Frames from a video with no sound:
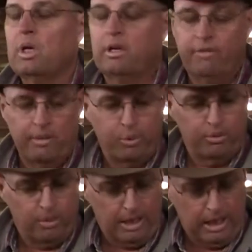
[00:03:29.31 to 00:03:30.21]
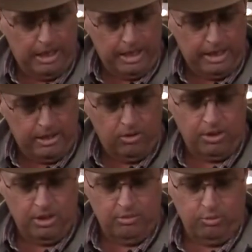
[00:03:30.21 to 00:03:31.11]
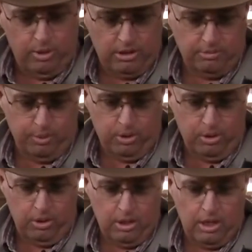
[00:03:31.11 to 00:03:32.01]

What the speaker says: If I put my leg on him or my spur,